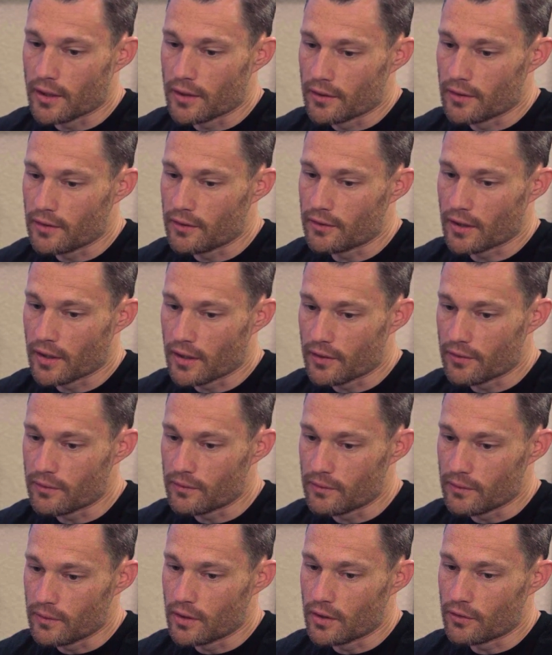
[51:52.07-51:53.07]
these
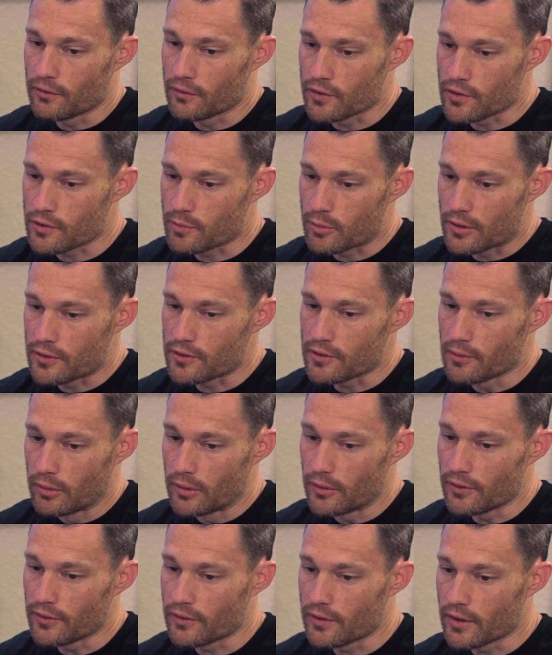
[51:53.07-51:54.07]
kind of first
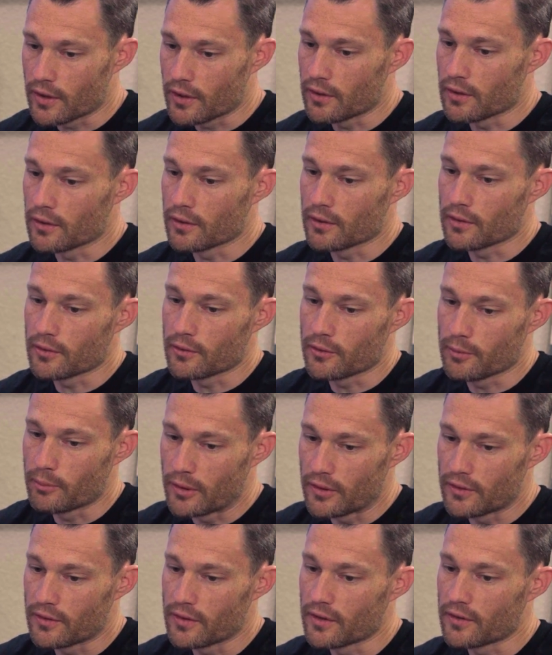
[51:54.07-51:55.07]
principles thinkers,
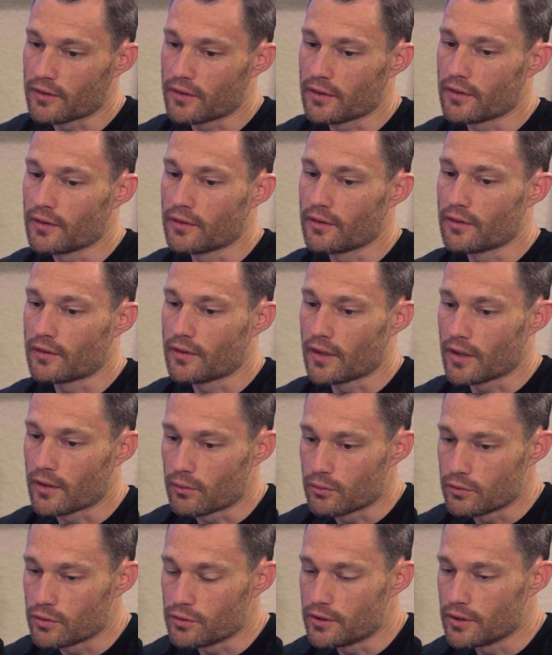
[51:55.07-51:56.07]
businesses that are
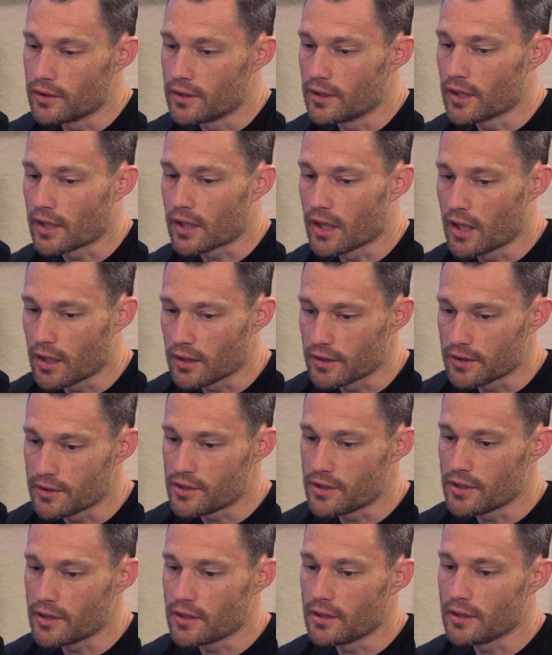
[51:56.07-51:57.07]
rooted in
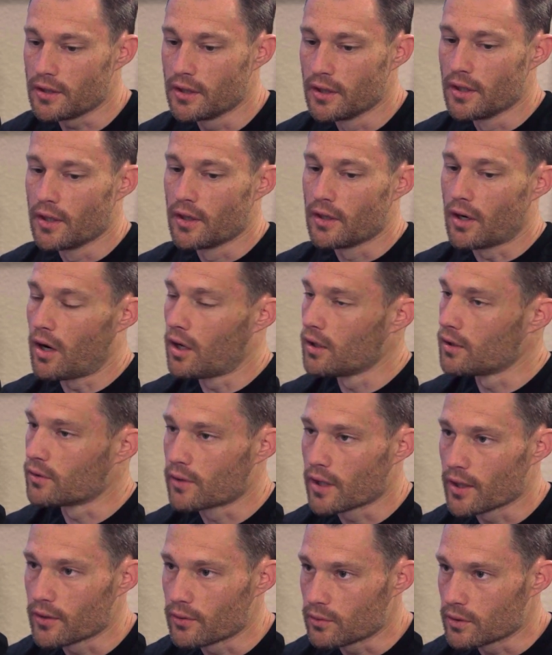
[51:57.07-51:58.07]
ecology all
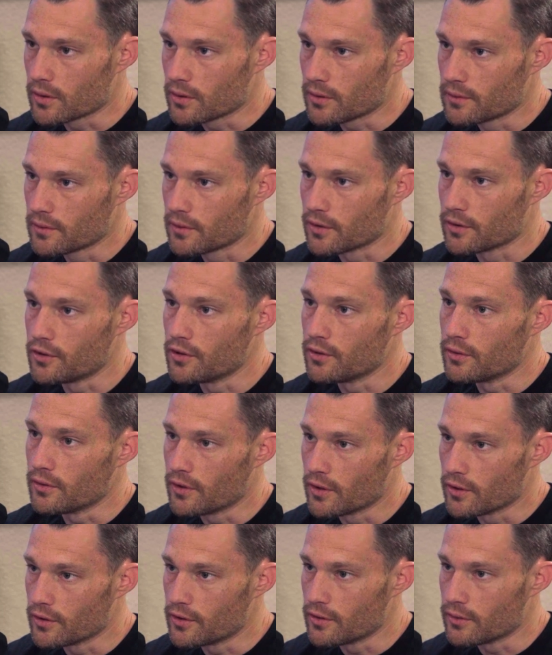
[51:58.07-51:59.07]
around the world. They're
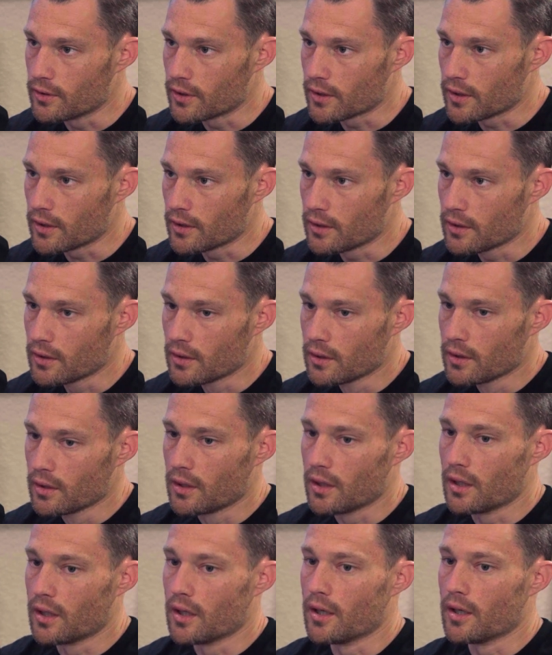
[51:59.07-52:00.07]
doing it.
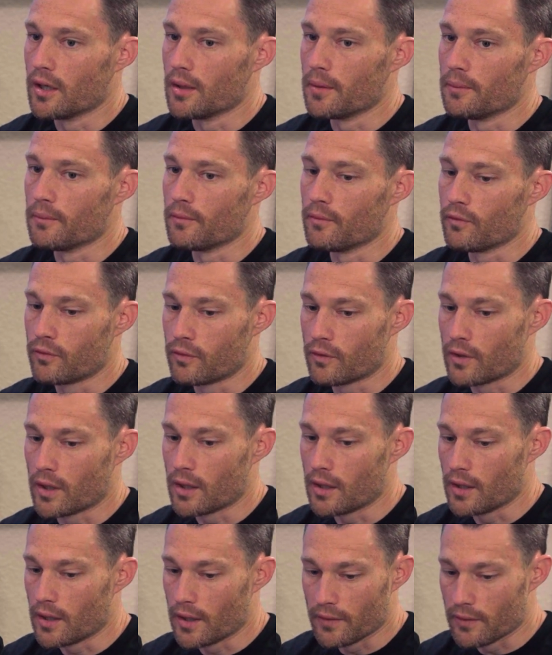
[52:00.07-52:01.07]

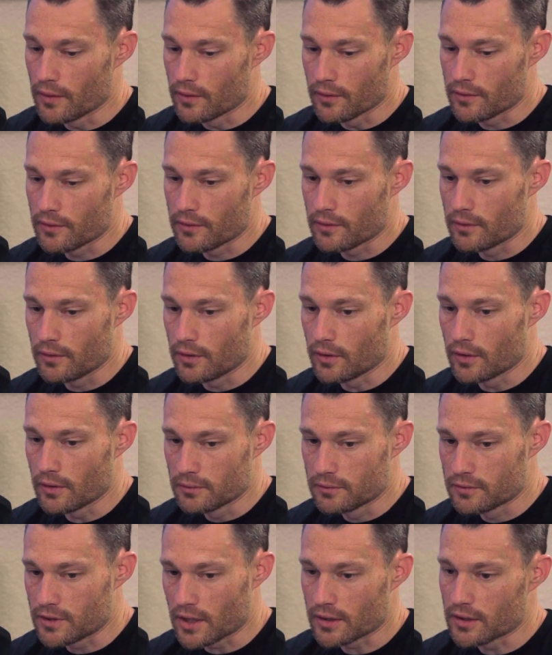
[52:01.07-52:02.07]
And there's
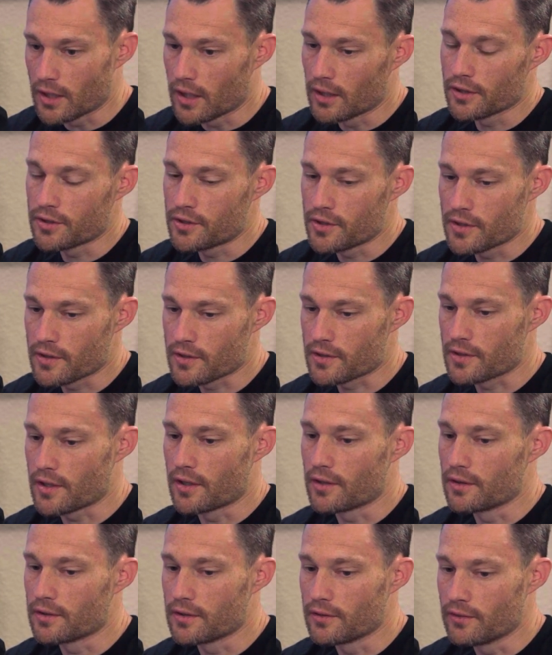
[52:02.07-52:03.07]
technologists
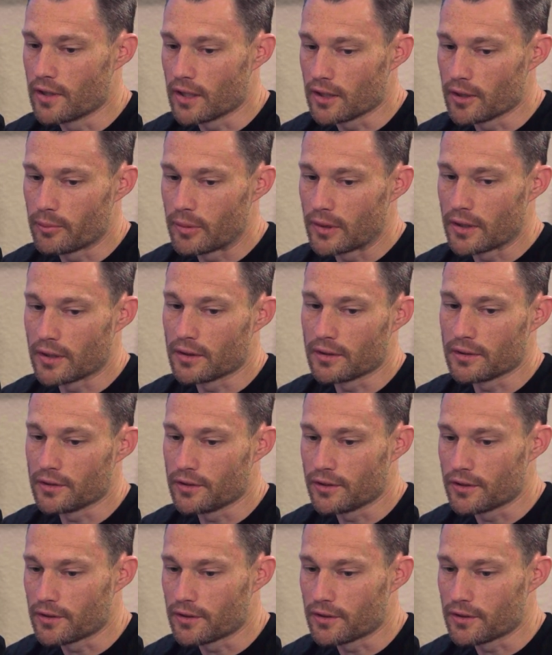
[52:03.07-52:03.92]
that are developing